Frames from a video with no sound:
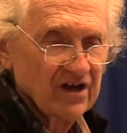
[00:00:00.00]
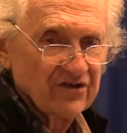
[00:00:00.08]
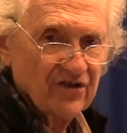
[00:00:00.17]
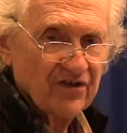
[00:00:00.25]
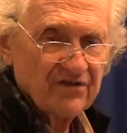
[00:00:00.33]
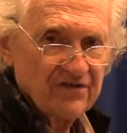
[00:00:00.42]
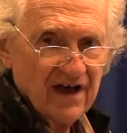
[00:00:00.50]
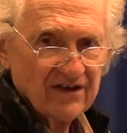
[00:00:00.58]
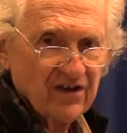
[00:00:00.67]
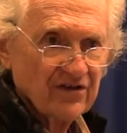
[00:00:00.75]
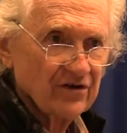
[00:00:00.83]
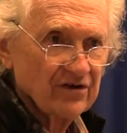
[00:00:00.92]
So the
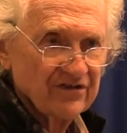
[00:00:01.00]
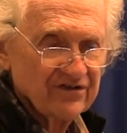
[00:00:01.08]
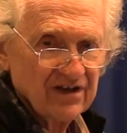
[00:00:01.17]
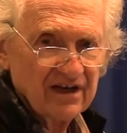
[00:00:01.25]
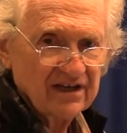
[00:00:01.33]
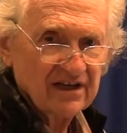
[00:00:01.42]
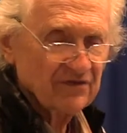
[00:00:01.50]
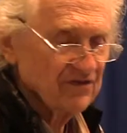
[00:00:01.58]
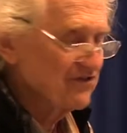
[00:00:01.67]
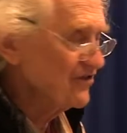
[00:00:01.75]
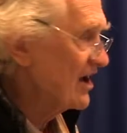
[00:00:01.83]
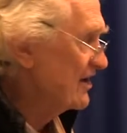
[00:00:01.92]
fact that they're a slightly
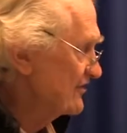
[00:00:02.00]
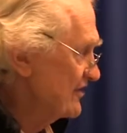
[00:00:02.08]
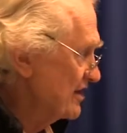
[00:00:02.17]
different size